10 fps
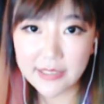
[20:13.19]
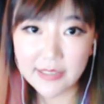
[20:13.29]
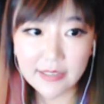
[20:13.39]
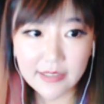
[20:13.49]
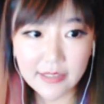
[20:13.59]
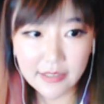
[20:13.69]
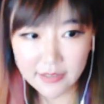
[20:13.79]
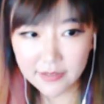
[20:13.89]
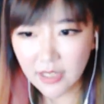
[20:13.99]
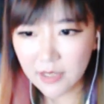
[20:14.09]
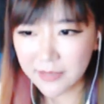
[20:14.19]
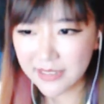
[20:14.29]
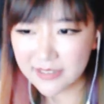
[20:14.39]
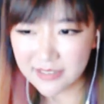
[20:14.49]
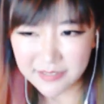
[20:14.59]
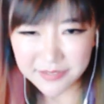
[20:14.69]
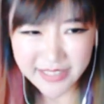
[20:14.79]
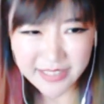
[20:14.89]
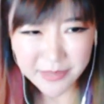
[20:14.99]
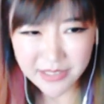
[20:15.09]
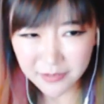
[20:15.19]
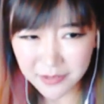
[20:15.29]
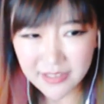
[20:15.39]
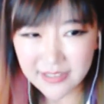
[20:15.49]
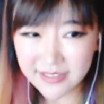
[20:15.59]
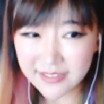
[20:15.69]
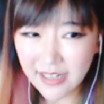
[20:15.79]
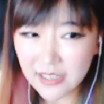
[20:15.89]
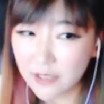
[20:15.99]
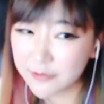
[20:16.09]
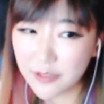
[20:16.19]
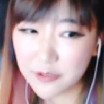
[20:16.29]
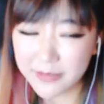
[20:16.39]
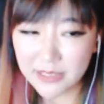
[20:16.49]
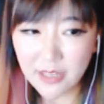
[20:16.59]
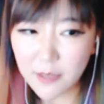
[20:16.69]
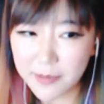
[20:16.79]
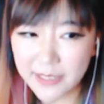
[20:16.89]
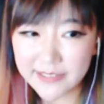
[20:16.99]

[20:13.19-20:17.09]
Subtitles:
in competitive gaming or this kind of very big topic.